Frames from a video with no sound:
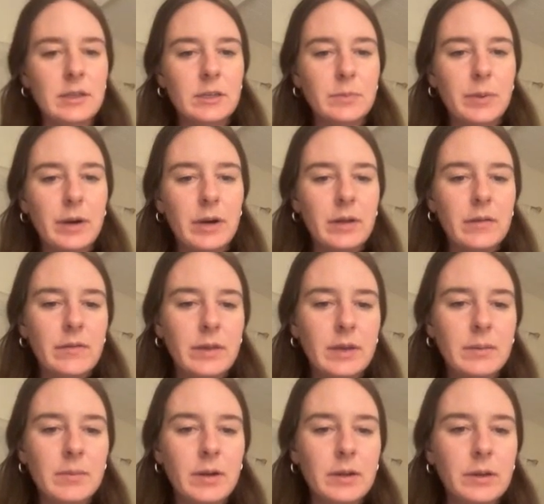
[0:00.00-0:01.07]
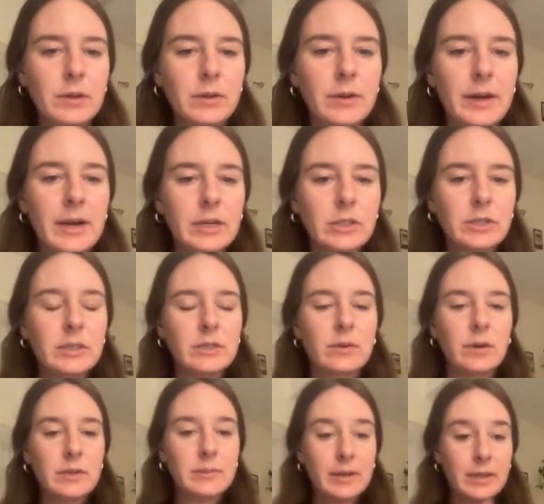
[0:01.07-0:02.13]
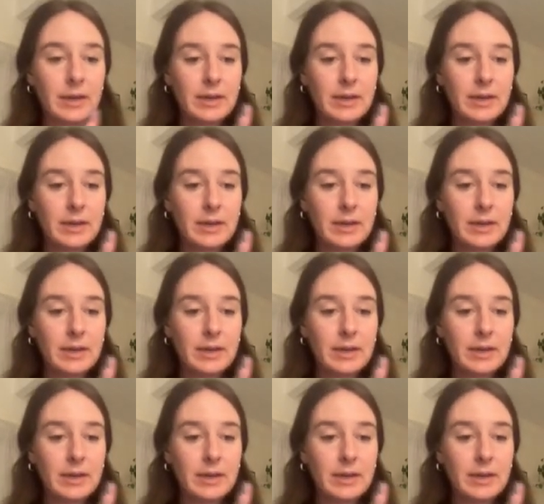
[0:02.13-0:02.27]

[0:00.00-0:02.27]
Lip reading: part of the molecule actually is going to be in the